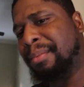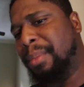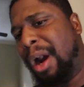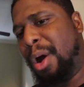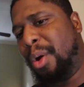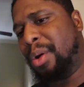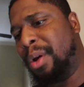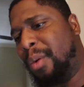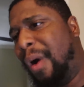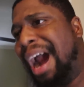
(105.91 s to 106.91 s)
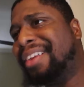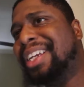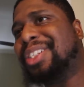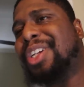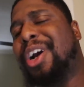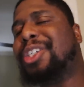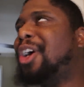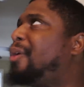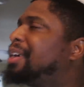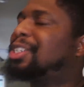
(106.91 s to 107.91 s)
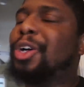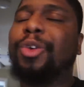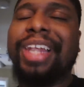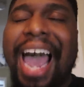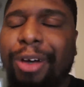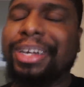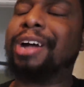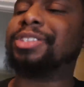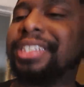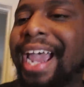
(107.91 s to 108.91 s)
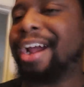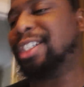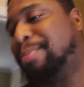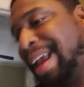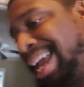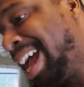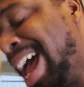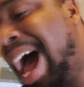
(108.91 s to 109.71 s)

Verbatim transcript: Bro, why are these nerds always so loud downstairs, man?